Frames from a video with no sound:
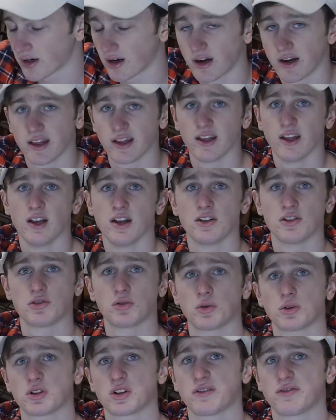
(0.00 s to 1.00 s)
on it,
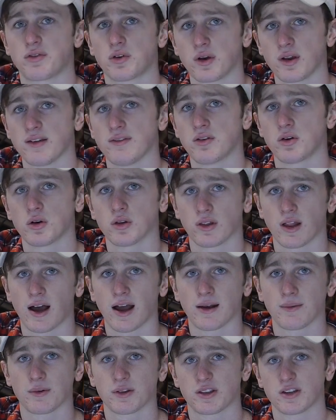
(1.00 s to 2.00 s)
240 volt
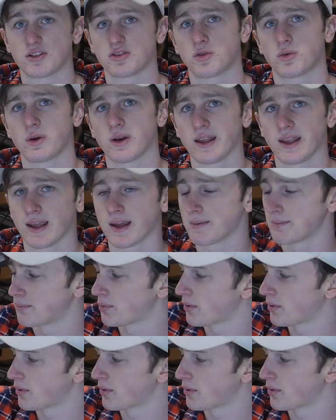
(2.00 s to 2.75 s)
line with the 20 amp